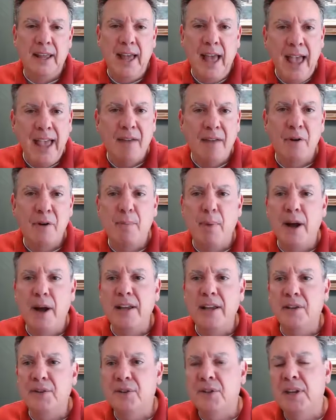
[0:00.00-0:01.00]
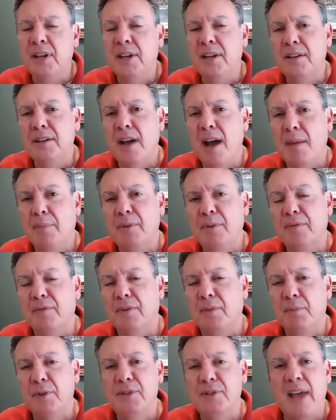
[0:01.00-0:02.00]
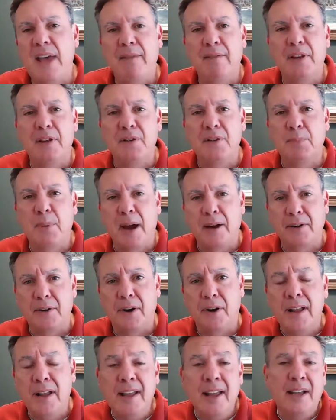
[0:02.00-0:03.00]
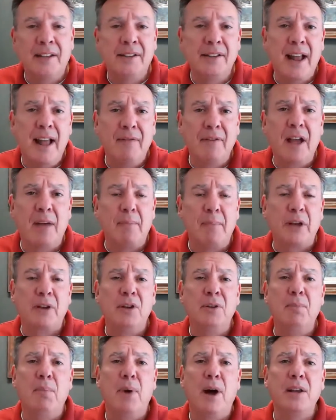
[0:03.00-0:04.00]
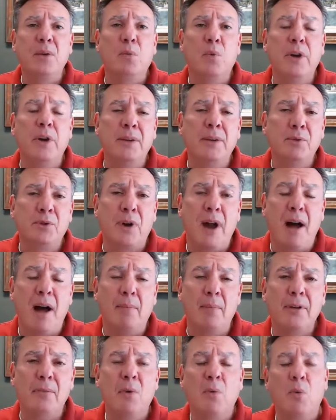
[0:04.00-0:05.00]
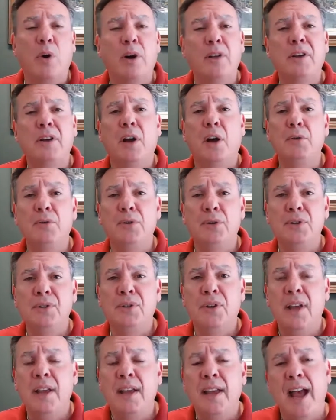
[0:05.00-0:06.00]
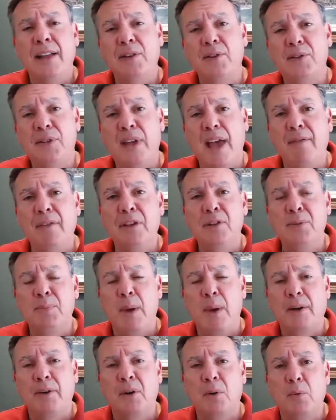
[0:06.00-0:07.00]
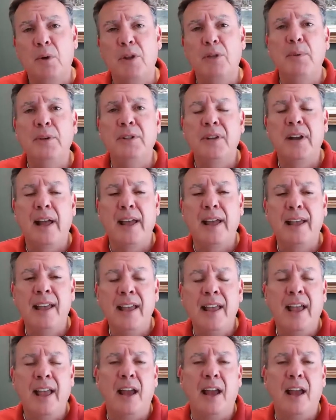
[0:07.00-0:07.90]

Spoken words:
Hey everybody, it's Ken Compton from the Savvy Inspector, and today I've got my good buddy William Troutman, one of the coaches at the Savvy Inspector, with me today,